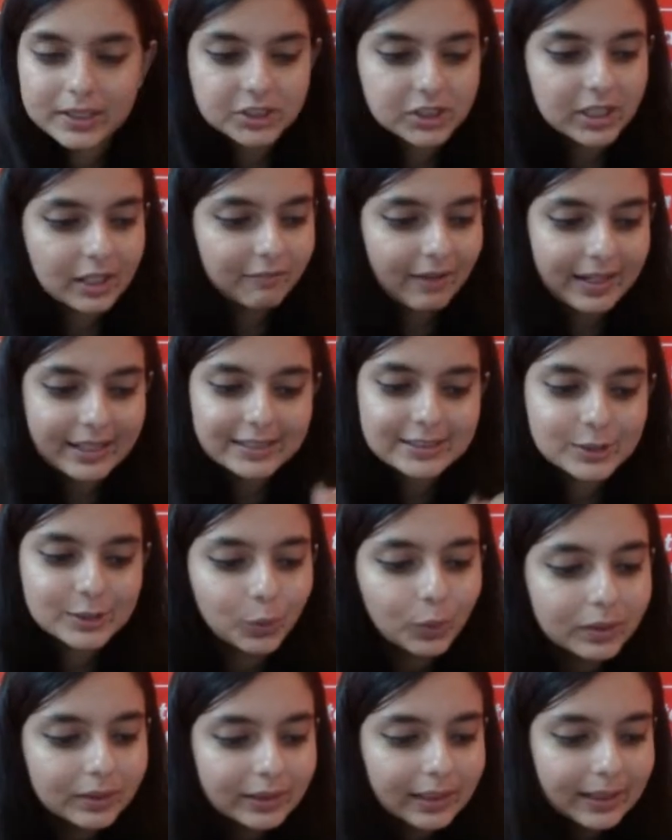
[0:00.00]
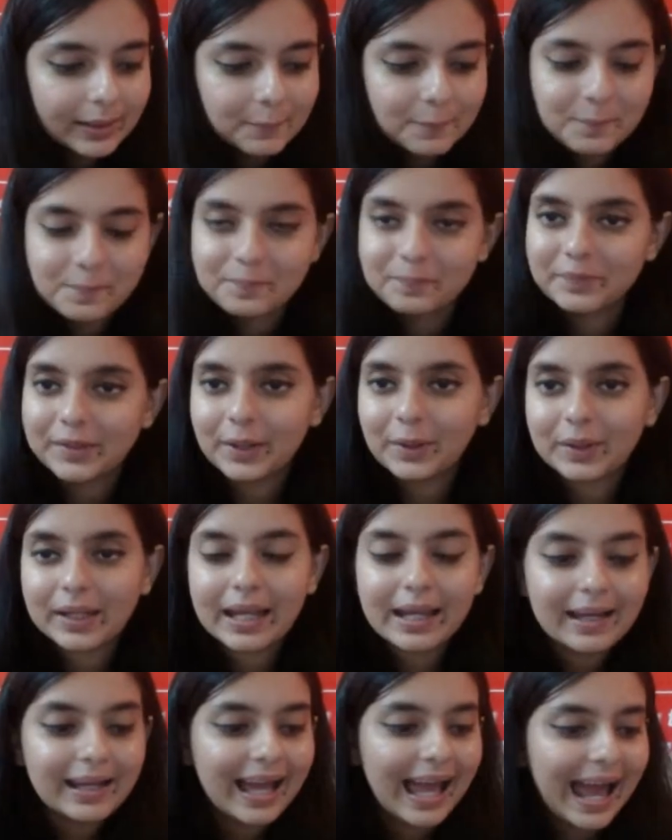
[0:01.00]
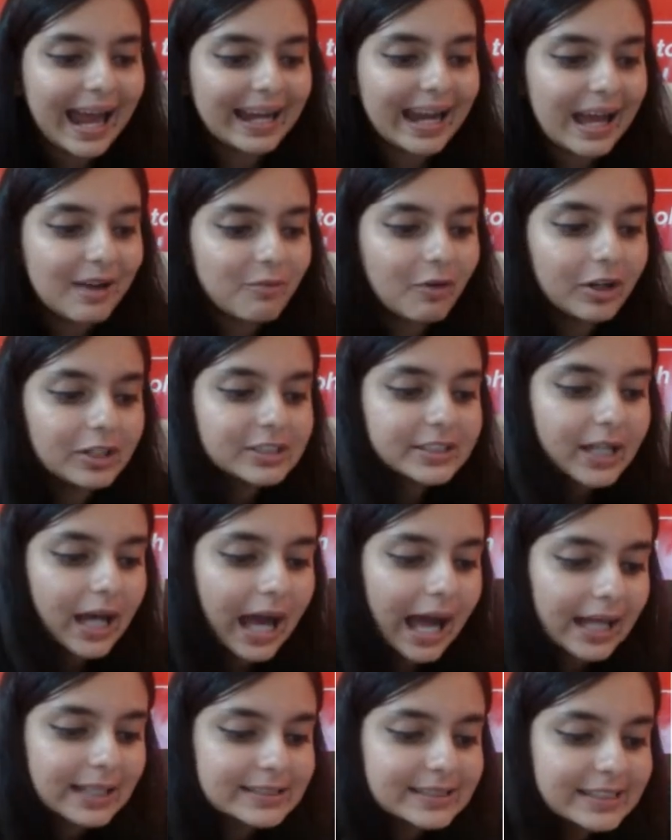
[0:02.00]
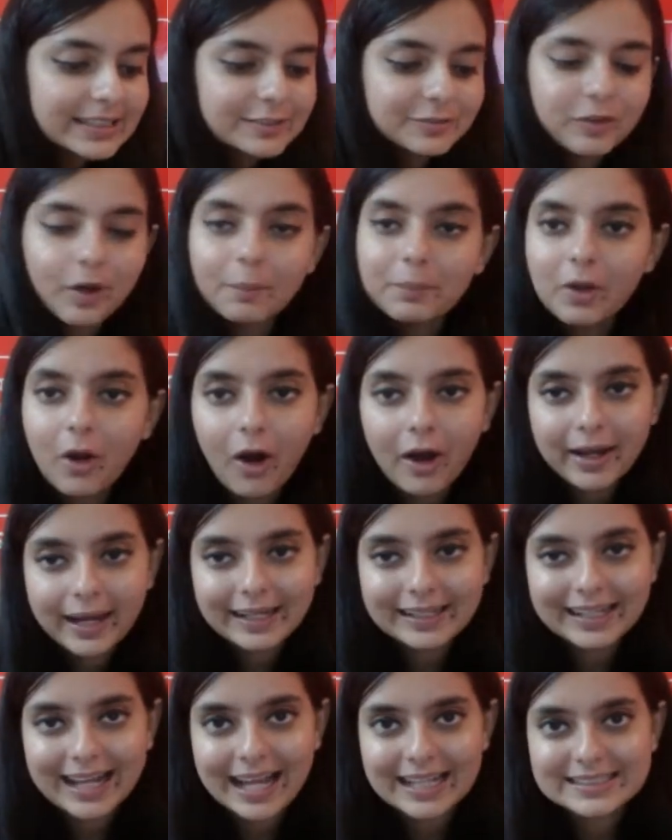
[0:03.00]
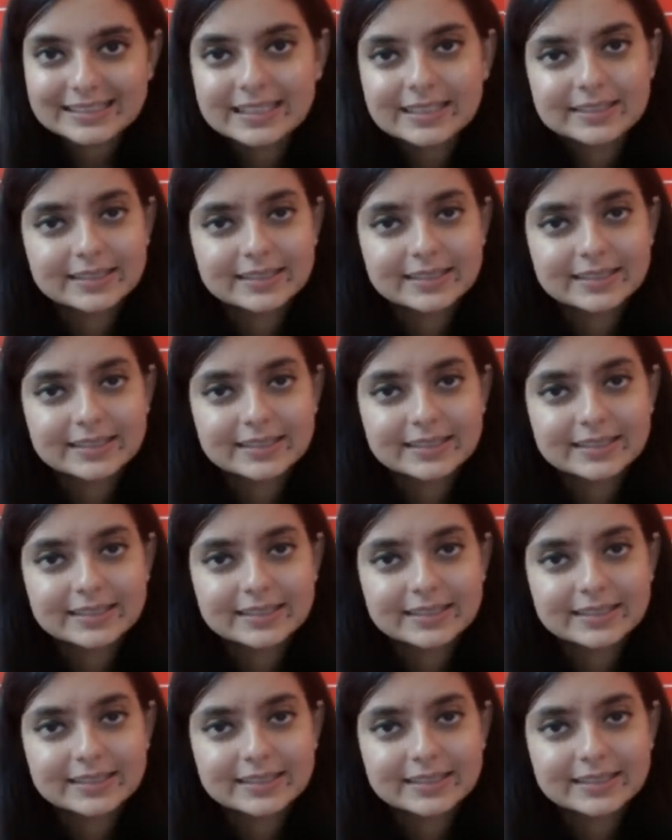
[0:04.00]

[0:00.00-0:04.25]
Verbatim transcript: question very soon. Okay, and I want answers from your end, guys.